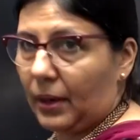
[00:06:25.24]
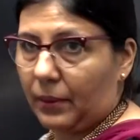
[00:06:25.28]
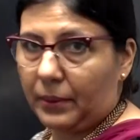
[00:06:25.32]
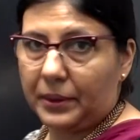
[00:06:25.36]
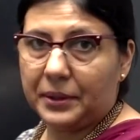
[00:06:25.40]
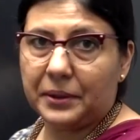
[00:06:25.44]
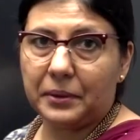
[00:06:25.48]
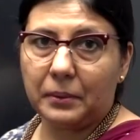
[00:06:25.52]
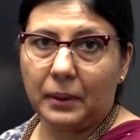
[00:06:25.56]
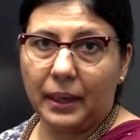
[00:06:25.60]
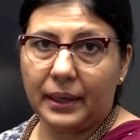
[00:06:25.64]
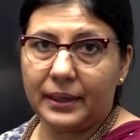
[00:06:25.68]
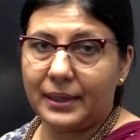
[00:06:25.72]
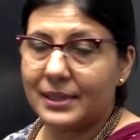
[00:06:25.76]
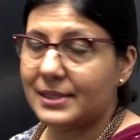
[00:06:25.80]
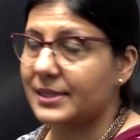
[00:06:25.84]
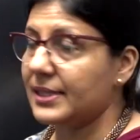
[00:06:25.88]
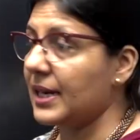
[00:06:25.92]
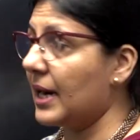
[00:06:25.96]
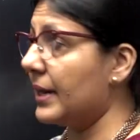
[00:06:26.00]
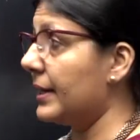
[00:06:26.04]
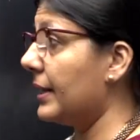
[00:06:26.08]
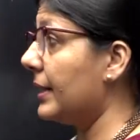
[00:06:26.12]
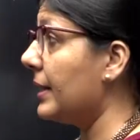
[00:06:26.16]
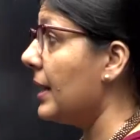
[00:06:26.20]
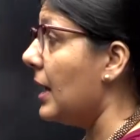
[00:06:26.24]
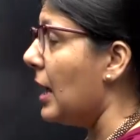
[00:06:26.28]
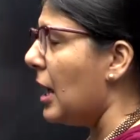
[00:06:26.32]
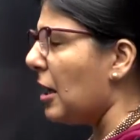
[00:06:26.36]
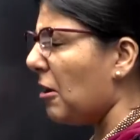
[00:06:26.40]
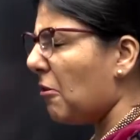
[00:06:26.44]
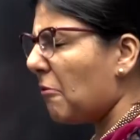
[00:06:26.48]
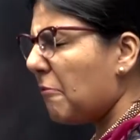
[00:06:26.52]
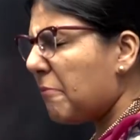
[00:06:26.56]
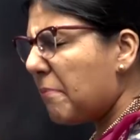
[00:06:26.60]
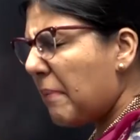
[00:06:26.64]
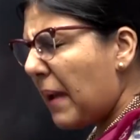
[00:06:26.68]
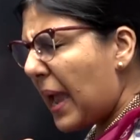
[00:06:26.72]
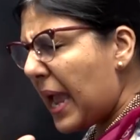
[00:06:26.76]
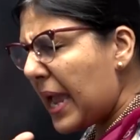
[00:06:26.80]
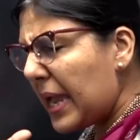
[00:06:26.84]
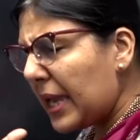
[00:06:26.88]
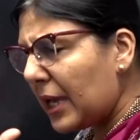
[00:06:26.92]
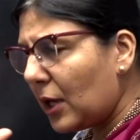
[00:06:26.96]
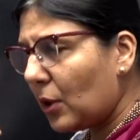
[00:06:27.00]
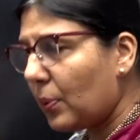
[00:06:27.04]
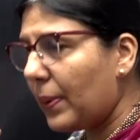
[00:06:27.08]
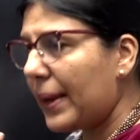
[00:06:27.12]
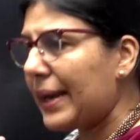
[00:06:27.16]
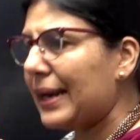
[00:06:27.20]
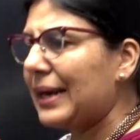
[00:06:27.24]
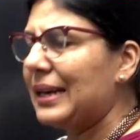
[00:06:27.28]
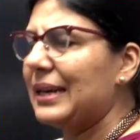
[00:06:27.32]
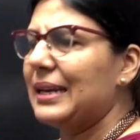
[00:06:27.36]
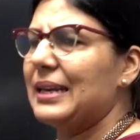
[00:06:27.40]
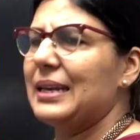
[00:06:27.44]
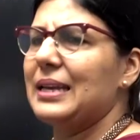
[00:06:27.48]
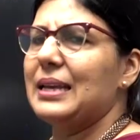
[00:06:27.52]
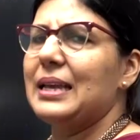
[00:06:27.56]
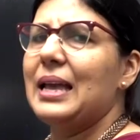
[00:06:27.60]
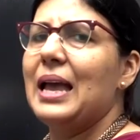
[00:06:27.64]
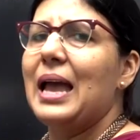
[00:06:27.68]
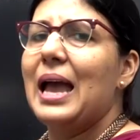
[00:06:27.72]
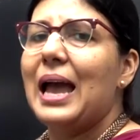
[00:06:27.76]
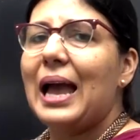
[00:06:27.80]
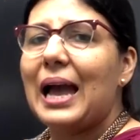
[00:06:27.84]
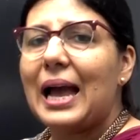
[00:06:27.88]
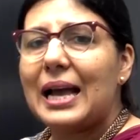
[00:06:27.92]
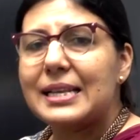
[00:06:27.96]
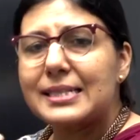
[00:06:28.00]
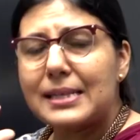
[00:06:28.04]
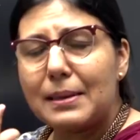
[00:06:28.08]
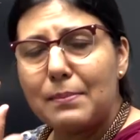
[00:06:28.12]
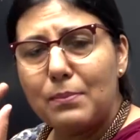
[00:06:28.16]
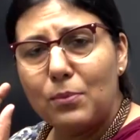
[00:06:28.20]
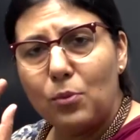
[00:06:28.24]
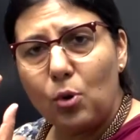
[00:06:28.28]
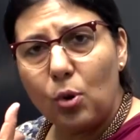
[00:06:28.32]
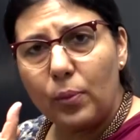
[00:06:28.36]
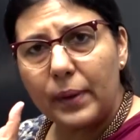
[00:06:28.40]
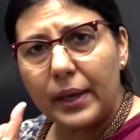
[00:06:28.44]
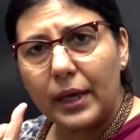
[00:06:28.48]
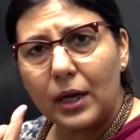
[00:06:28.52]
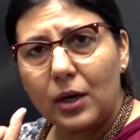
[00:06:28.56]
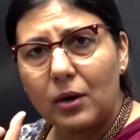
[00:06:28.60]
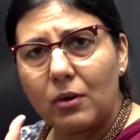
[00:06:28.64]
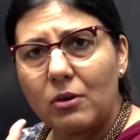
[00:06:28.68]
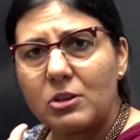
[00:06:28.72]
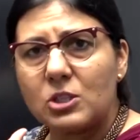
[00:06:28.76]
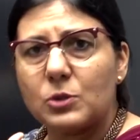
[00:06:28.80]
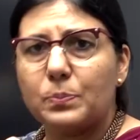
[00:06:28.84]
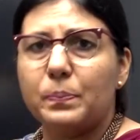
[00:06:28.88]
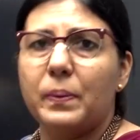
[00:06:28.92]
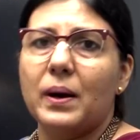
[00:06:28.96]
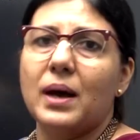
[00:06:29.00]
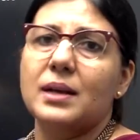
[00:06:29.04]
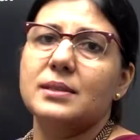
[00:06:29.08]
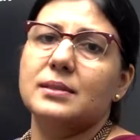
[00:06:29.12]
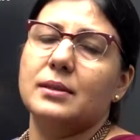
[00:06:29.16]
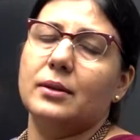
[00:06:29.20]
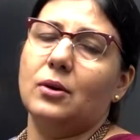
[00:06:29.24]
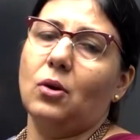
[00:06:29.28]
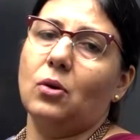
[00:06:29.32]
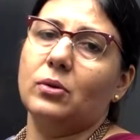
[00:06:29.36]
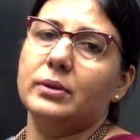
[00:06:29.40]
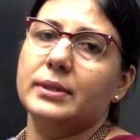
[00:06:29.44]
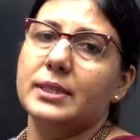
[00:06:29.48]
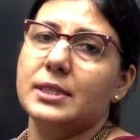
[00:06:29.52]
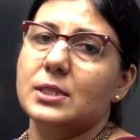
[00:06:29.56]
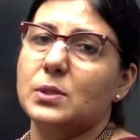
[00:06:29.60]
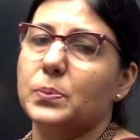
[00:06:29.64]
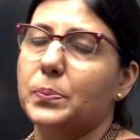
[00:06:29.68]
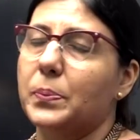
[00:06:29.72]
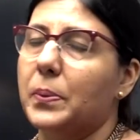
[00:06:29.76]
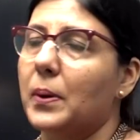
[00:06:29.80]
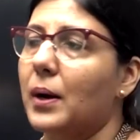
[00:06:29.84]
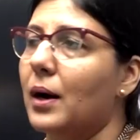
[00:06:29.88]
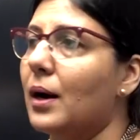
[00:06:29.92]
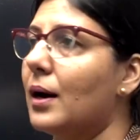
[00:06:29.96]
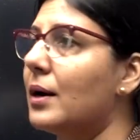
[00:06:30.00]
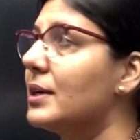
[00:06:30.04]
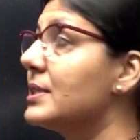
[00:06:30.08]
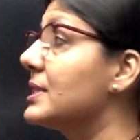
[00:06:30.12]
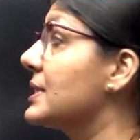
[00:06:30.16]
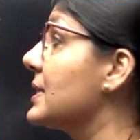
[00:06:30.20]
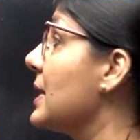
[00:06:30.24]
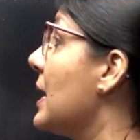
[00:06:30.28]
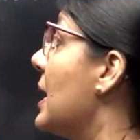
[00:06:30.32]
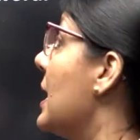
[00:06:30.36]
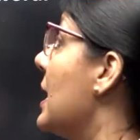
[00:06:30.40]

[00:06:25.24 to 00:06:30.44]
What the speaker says: are going to understand it. Now very quickly, as I'm moving cross paths along these words,